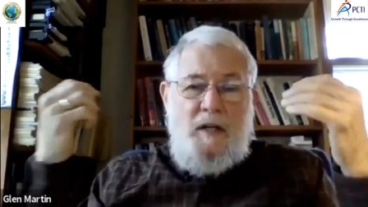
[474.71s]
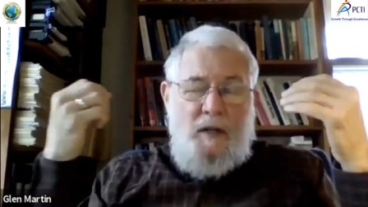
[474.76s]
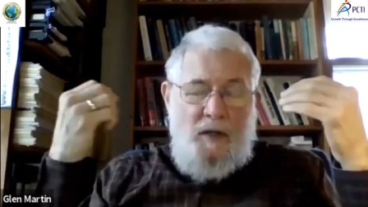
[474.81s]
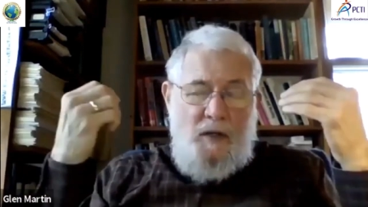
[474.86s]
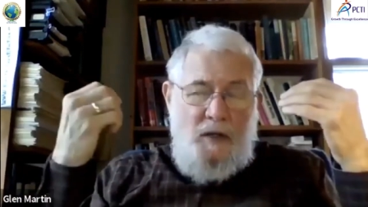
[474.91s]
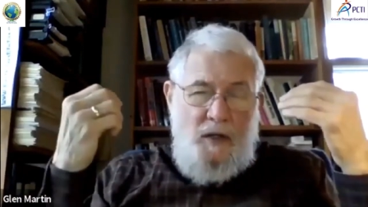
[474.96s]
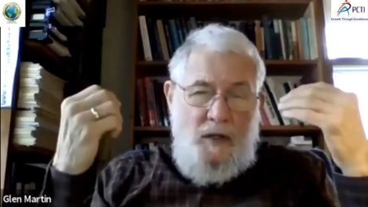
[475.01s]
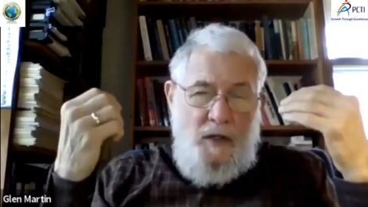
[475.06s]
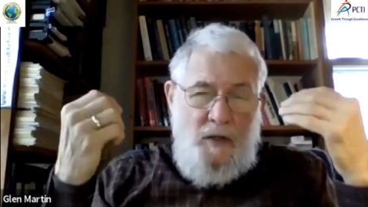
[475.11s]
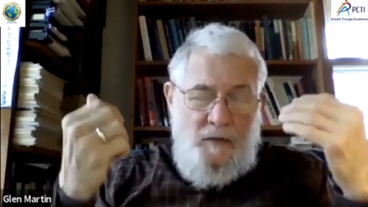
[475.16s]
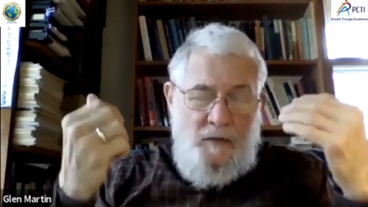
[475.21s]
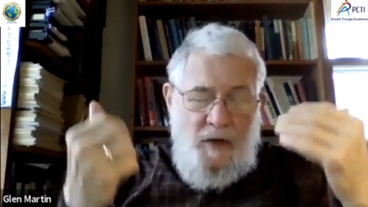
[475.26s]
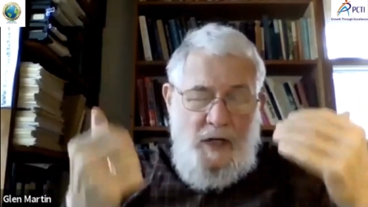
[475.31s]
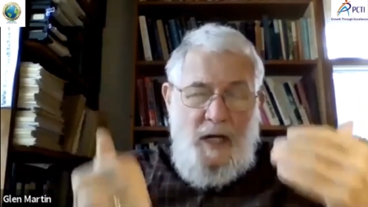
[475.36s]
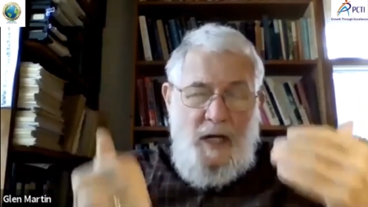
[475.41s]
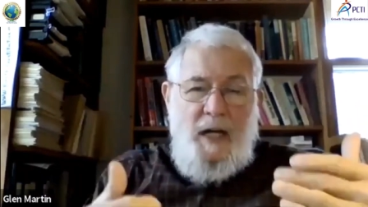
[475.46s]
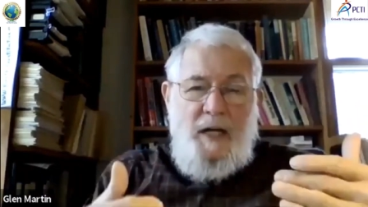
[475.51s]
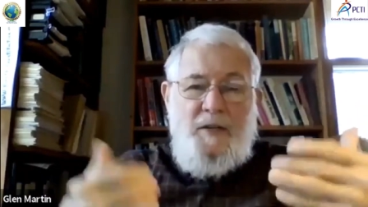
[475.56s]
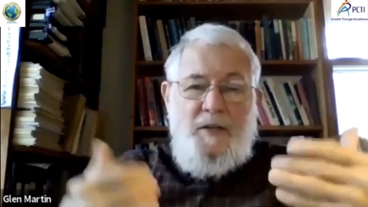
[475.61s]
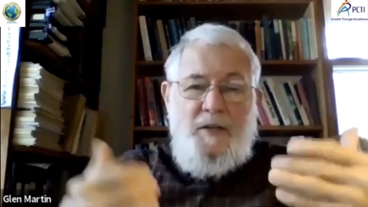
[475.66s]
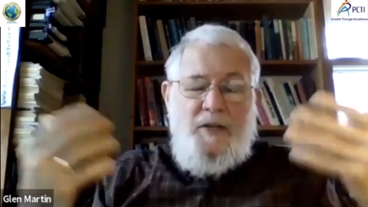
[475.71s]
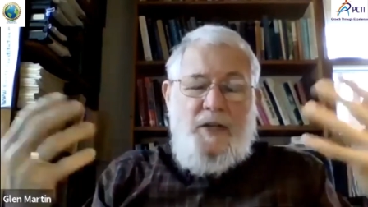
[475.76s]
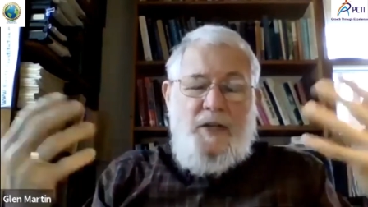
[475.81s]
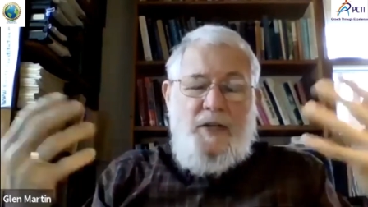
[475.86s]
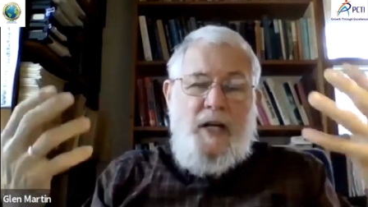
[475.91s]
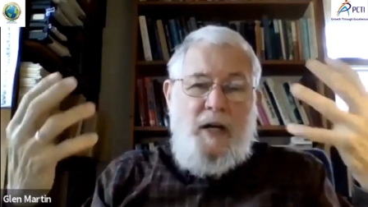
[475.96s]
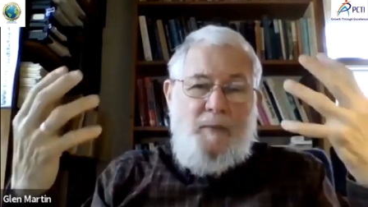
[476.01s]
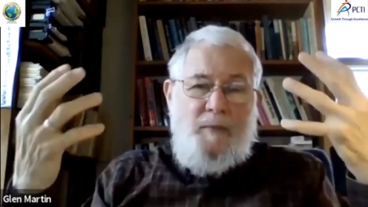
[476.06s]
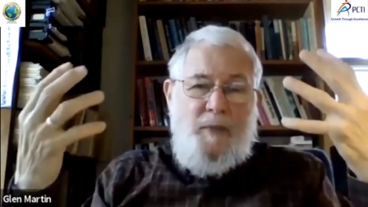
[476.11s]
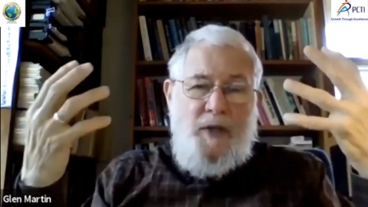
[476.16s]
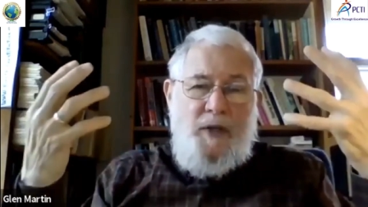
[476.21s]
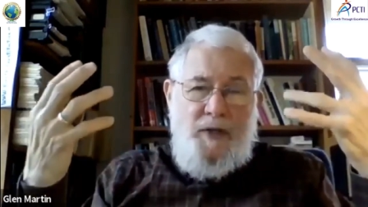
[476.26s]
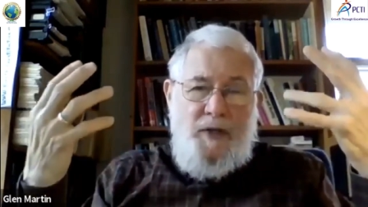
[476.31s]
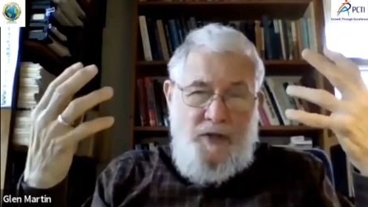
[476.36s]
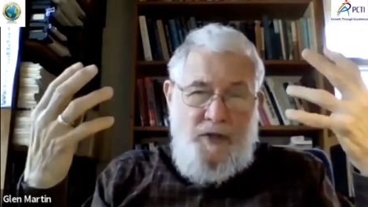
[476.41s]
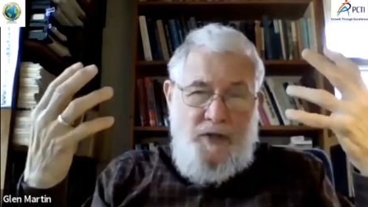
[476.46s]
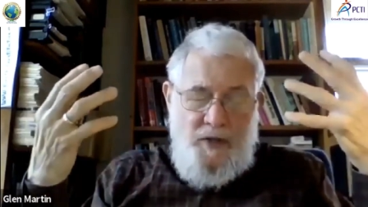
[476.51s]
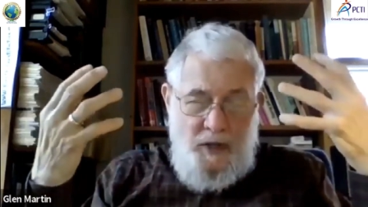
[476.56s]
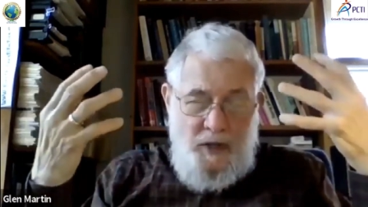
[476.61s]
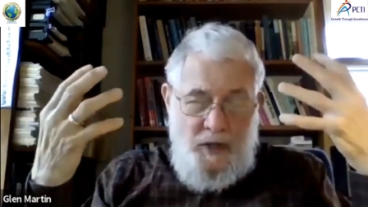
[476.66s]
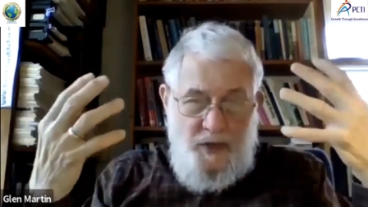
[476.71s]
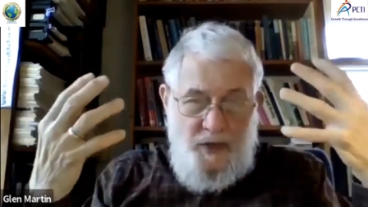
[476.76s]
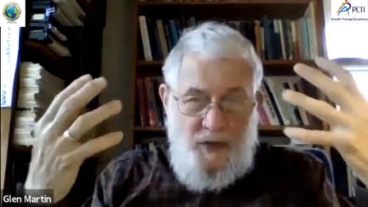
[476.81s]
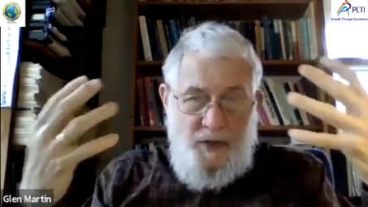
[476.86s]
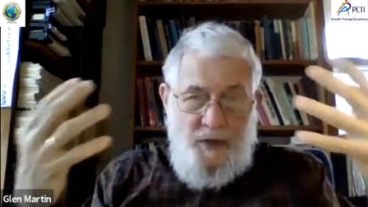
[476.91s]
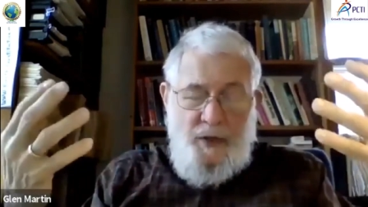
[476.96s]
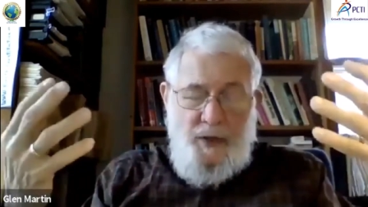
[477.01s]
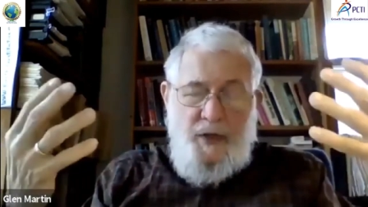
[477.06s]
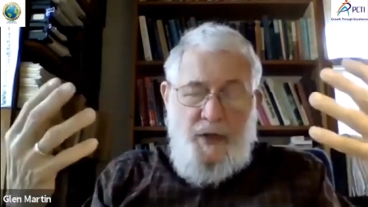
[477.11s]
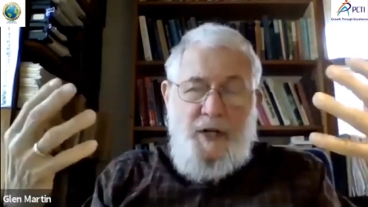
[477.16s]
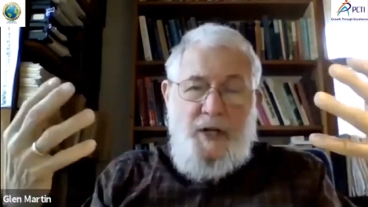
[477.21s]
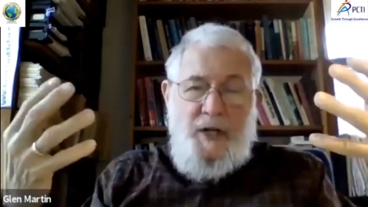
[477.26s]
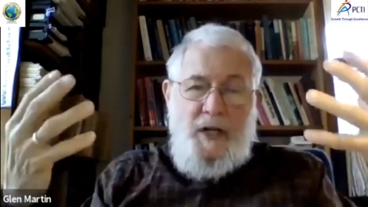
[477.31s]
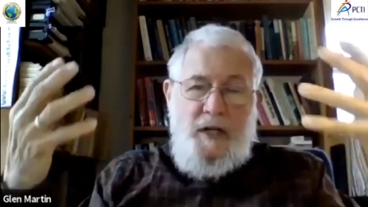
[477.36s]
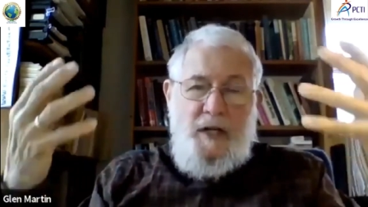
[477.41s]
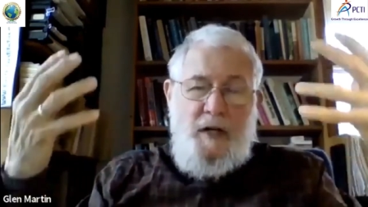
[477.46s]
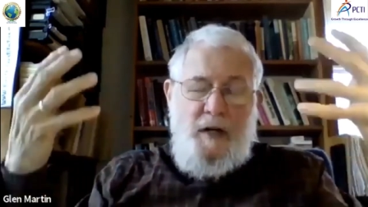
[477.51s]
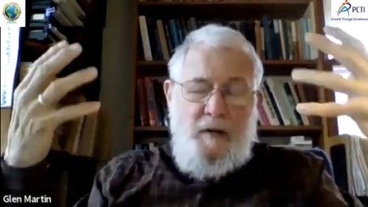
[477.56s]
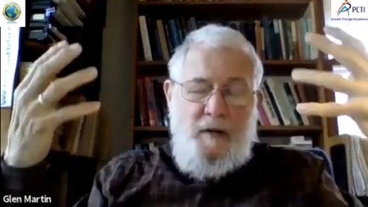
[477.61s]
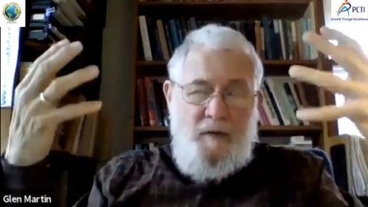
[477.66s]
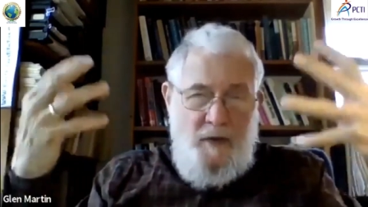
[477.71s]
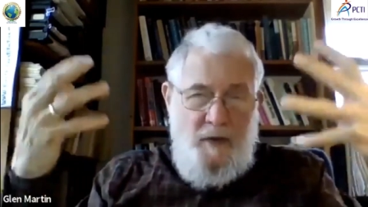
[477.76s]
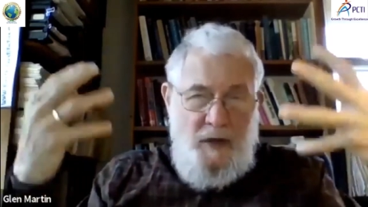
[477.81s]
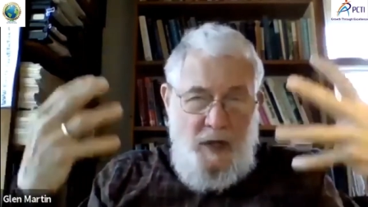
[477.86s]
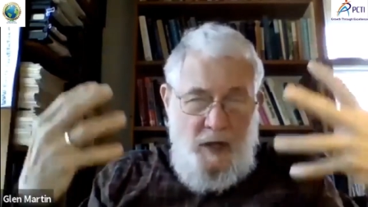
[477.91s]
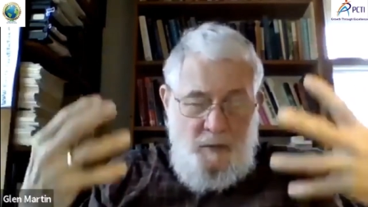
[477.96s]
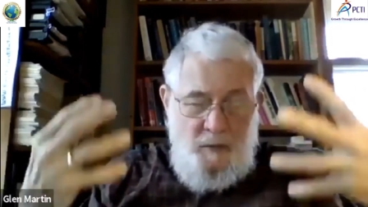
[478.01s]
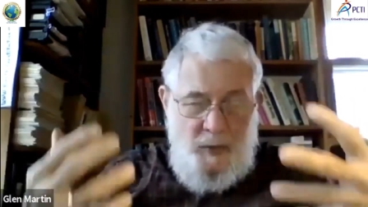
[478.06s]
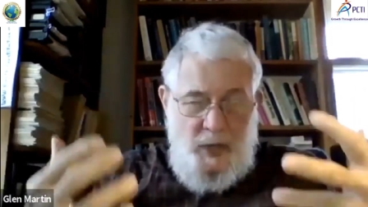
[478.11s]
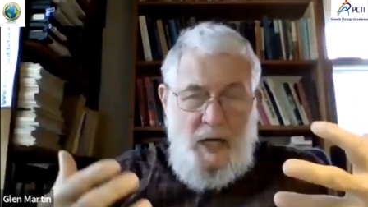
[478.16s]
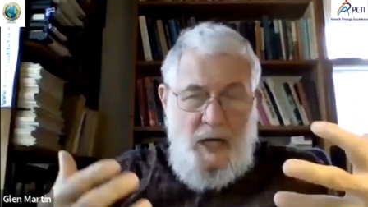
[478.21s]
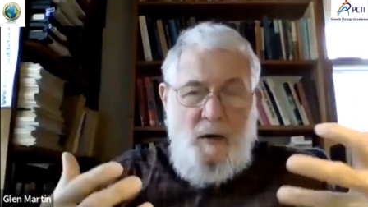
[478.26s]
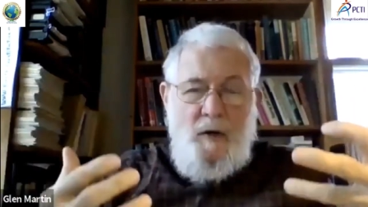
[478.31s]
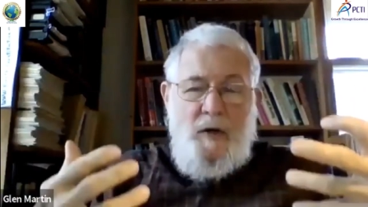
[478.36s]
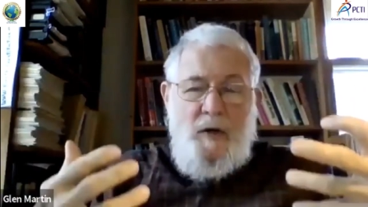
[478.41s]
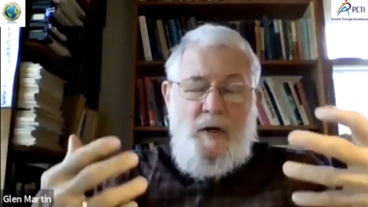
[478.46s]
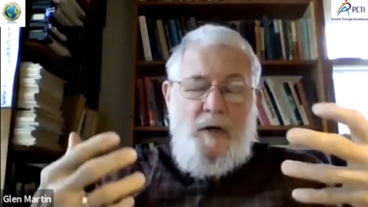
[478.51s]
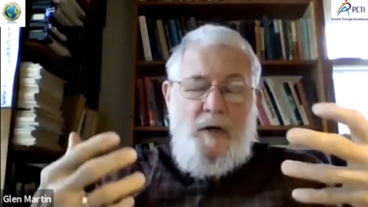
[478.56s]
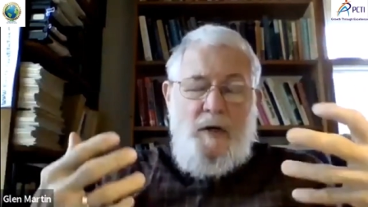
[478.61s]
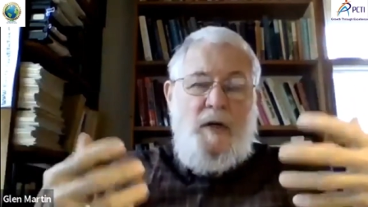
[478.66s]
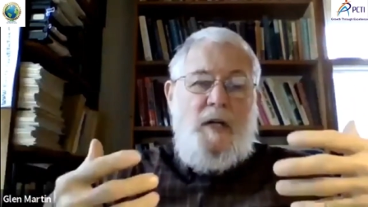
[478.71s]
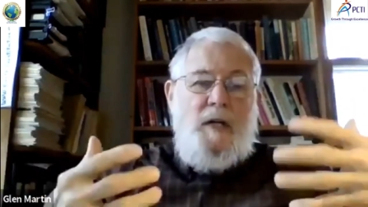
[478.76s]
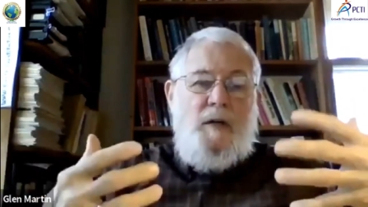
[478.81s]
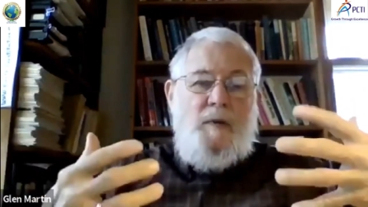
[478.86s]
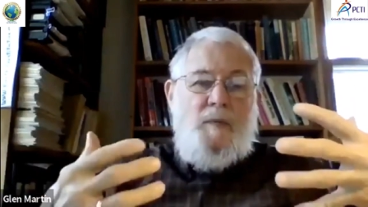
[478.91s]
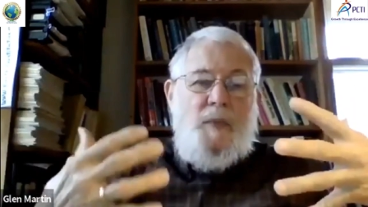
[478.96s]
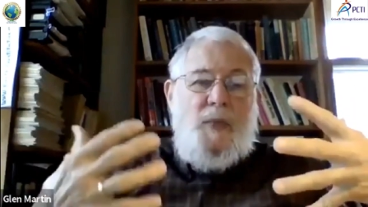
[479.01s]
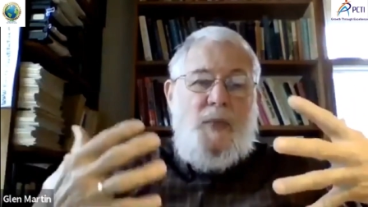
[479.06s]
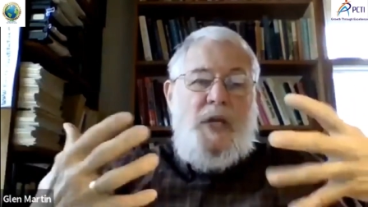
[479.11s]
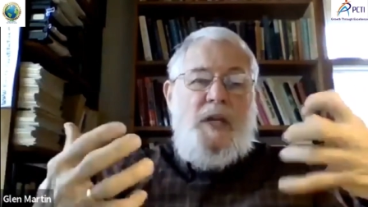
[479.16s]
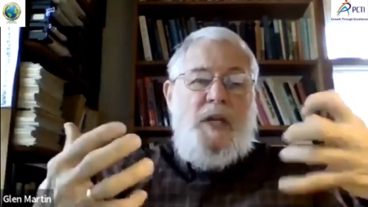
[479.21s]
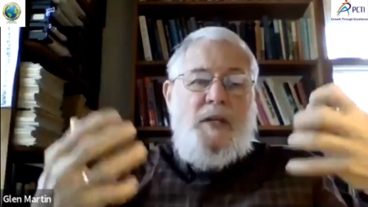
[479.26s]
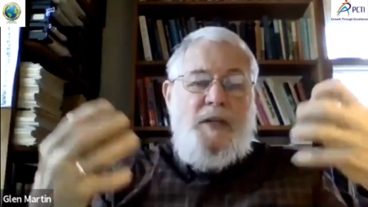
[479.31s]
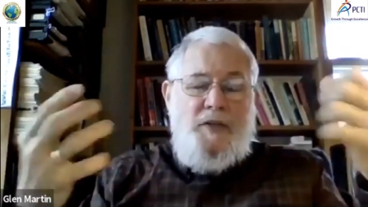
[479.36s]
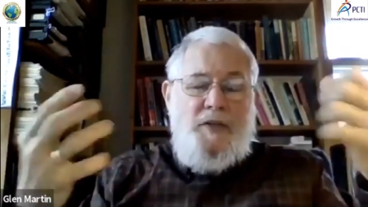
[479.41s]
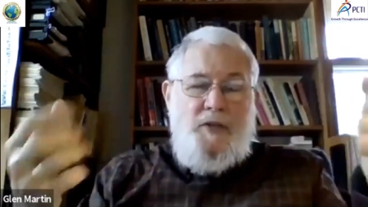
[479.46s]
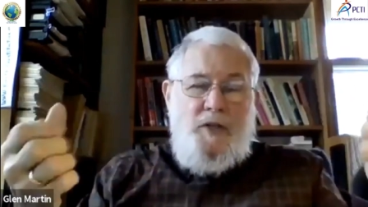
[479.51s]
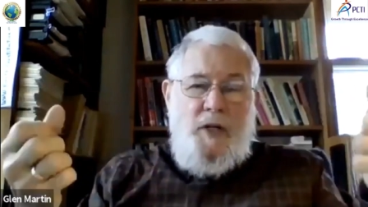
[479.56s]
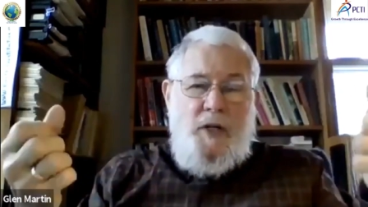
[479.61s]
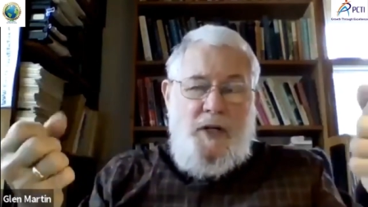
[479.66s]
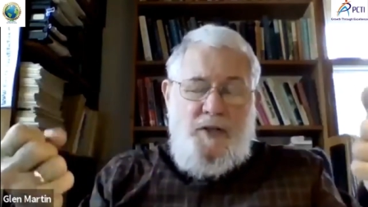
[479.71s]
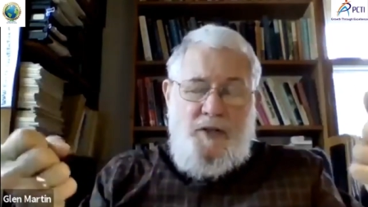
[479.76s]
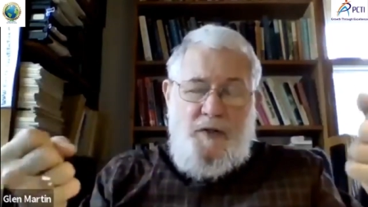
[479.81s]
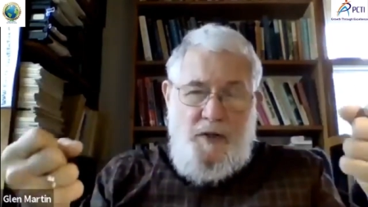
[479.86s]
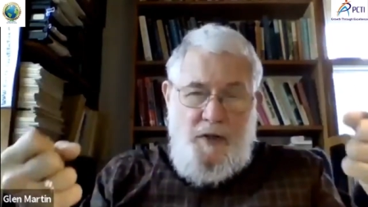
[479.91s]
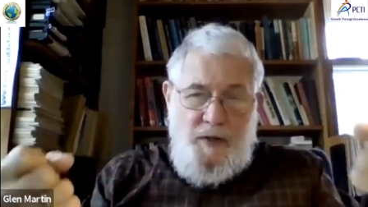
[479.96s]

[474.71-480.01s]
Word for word: The, you've got to stop this absurdity of power being in charge of